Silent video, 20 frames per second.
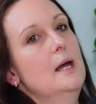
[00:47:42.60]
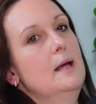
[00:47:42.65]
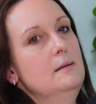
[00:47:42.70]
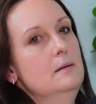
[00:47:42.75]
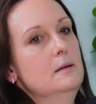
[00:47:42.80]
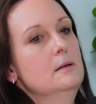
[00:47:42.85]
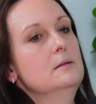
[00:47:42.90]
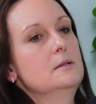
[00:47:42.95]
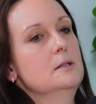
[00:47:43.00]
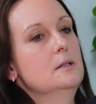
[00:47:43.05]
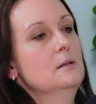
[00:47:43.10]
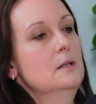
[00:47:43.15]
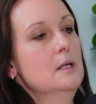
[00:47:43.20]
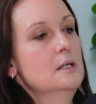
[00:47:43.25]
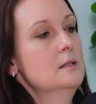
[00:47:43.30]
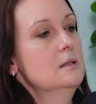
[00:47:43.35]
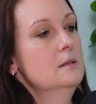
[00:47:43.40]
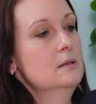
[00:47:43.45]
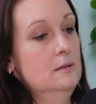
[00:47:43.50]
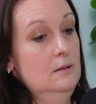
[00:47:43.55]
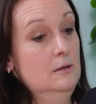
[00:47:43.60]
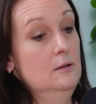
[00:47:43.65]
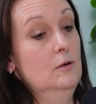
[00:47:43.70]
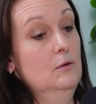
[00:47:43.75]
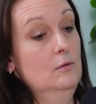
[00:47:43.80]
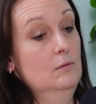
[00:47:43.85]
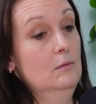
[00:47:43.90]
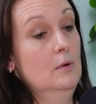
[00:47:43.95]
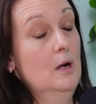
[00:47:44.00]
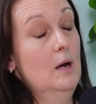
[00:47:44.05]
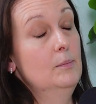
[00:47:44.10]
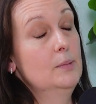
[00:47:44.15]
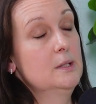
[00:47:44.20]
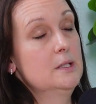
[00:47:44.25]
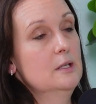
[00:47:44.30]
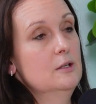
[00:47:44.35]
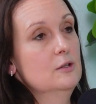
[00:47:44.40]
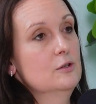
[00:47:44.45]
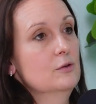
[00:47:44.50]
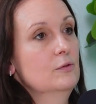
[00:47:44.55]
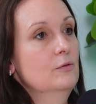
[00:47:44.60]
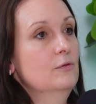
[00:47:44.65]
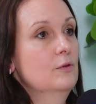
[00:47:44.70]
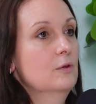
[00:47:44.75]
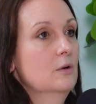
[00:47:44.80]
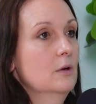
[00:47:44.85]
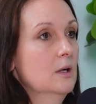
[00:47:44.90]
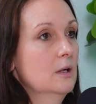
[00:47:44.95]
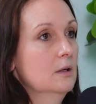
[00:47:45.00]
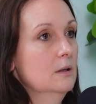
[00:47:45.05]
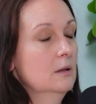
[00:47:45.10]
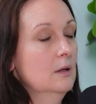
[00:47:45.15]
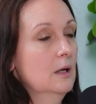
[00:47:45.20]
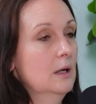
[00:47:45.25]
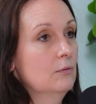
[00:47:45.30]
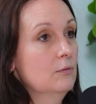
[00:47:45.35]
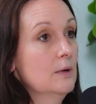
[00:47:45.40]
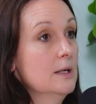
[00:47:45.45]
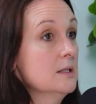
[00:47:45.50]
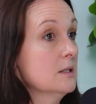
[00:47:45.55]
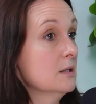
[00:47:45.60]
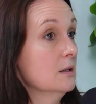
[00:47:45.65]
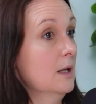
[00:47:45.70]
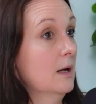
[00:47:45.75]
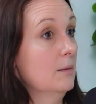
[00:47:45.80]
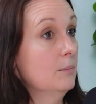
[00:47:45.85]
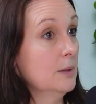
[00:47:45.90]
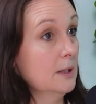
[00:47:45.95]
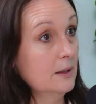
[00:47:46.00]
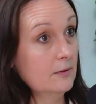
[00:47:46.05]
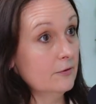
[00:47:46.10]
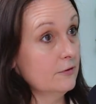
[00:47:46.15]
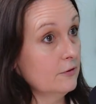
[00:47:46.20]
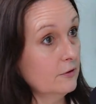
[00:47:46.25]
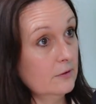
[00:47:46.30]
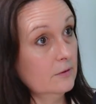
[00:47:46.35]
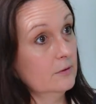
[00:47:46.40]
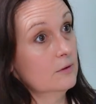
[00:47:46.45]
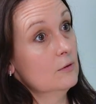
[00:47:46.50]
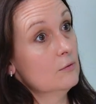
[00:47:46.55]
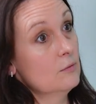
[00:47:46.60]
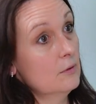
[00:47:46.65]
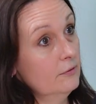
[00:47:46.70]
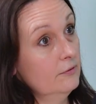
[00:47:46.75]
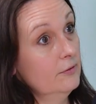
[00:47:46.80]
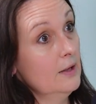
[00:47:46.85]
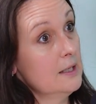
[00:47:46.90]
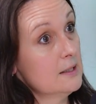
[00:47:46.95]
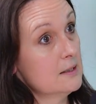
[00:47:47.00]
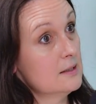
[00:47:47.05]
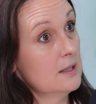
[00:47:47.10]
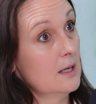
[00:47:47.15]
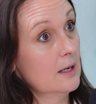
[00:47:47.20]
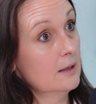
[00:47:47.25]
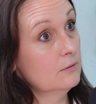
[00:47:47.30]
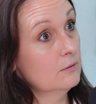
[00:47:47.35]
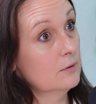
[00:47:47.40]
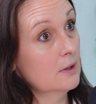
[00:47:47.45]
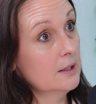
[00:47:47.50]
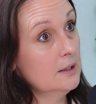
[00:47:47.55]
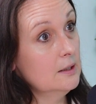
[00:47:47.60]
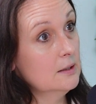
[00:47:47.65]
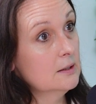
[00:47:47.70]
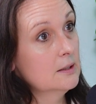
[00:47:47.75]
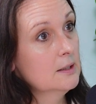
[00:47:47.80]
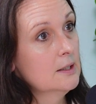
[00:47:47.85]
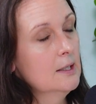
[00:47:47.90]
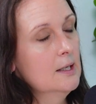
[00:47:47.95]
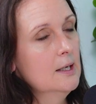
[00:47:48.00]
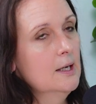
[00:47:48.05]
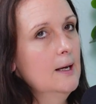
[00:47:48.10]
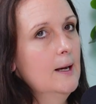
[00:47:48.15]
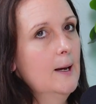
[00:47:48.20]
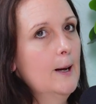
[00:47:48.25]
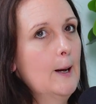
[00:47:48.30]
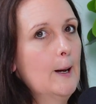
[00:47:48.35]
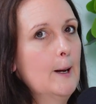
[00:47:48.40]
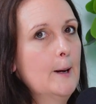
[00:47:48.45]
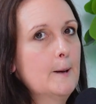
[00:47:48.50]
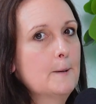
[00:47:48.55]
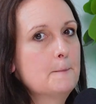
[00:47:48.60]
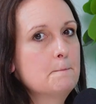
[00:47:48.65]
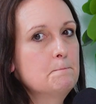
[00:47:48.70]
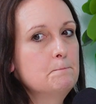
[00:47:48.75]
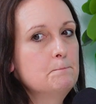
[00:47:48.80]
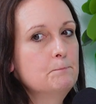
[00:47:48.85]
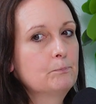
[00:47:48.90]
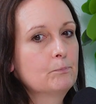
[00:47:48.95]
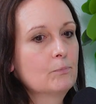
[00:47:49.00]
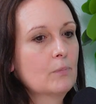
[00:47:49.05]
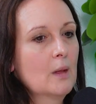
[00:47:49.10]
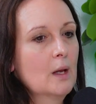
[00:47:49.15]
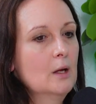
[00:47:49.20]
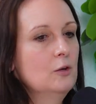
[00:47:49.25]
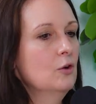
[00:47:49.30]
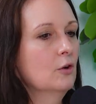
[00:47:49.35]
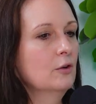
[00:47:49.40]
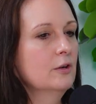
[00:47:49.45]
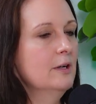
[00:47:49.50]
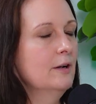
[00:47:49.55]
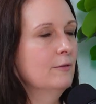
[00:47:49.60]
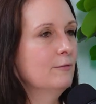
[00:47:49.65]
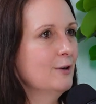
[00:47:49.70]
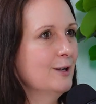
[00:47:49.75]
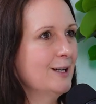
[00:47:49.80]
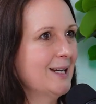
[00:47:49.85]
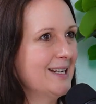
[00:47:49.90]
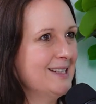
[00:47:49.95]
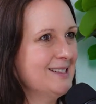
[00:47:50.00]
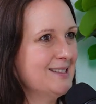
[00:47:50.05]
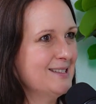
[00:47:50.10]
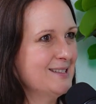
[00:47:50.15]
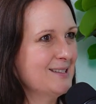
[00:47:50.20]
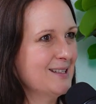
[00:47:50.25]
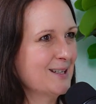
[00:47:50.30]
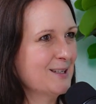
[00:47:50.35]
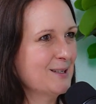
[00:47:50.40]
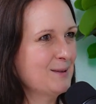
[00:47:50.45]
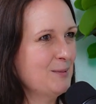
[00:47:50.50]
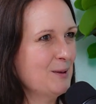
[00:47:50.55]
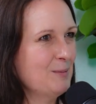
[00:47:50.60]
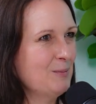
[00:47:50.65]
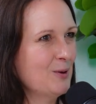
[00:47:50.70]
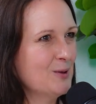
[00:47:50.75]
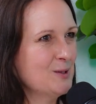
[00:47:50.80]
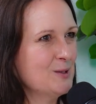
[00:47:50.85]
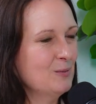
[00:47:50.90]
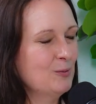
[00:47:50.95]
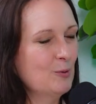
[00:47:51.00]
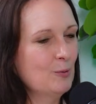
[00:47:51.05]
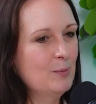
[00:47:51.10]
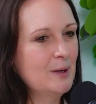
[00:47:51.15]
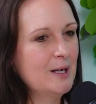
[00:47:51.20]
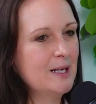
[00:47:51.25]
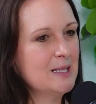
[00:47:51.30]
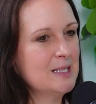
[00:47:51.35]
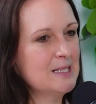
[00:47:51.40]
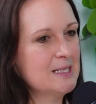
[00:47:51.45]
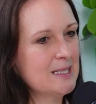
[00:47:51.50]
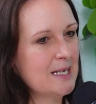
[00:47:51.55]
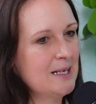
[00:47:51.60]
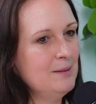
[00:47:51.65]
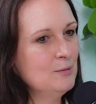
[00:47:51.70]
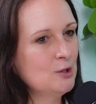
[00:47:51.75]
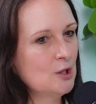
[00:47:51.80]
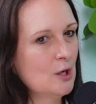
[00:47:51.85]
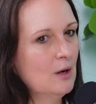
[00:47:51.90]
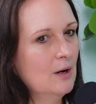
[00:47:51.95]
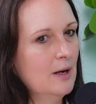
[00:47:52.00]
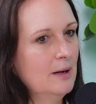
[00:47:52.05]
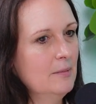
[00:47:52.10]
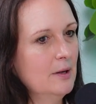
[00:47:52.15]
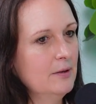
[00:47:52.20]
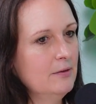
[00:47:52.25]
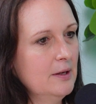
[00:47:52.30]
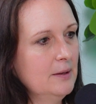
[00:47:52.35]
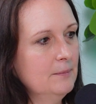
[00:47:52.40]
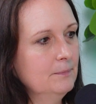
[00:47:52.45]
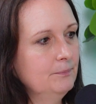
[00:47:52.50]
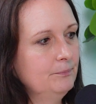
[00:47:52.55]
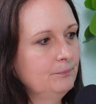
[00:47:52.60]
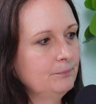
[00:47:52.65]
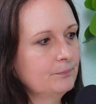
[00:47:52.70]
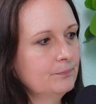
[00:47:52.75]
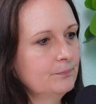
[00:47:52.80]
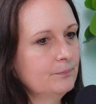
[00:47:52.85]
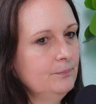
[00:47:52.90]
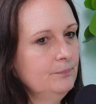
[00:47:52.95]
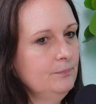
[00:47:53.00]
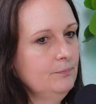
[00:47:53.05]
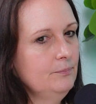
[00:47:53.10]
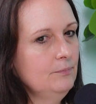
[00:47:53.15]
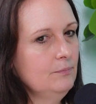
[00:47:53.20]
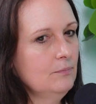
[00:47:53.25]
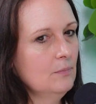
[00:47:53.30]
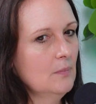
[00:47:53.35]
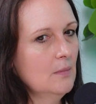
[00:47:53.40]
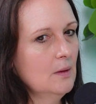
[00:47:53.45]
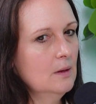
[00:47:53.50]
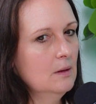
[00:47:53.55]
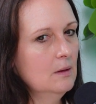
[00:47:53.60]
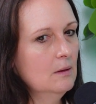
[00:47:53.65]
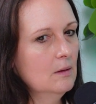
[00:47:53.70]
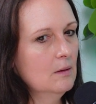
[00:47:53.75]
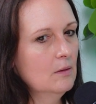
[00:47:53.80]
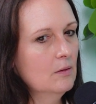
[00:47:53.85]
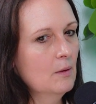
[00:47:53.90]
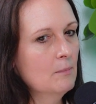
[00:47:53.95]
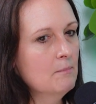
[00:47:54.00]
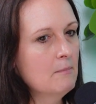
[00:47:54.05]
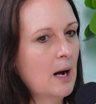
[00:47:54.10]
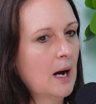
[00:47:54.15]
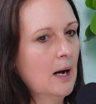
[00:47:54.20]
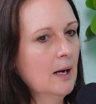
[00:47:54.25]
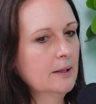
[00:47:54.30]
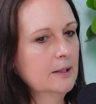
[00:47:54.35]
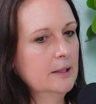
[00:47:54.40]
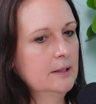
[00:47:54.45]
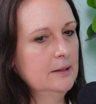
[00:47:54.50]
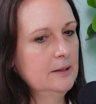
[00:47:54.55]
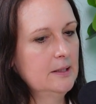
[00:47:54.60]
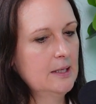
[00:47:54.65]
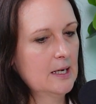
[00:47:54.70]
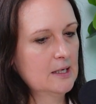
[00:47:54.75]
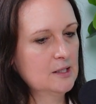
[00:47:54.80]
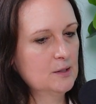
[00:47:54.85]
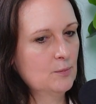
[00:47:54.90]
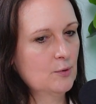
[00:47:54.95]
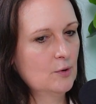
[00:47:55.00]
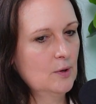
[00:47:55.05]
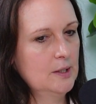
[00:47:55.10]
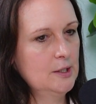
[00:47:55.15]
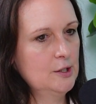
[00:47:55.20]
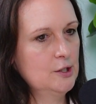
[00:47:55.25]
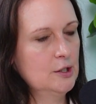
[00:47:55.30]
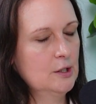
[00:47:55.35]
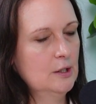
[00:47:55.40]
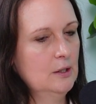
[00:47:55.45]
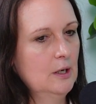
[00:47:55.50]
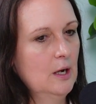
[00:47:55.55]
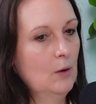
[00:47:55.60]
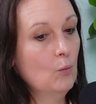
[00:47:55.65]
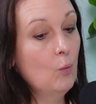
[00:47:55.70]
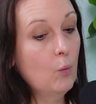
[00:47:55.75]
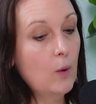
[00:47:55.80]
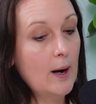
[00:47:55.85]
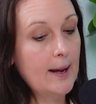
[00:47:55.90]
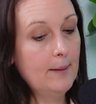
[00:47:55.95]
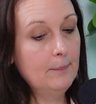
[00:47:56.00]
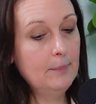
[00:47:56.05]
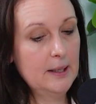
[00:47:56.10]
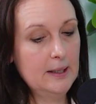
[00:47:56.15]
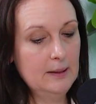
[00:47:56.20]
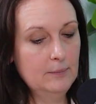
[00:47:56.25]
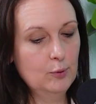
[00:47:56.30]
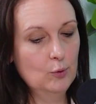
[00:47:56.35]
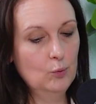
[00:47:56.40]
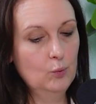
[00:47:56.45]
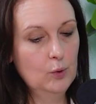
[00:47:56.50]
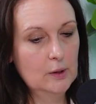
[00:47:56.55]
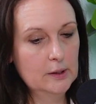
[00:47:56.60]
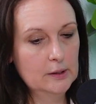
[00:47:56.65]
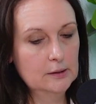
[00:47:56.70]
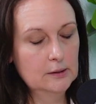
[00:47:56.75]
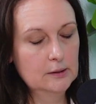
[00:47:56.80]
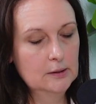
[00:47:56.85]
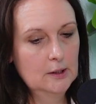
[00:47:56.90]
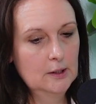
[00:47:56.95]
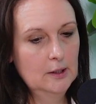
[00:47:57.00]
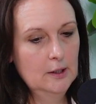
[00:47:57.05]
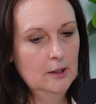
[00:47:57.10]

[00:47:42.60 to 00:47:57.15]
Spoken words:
And there's, a potential for a rental uplift that reflects that, right? Not in every case is that going to be possible. But at the same time, I think the market and the aspiration and where people will,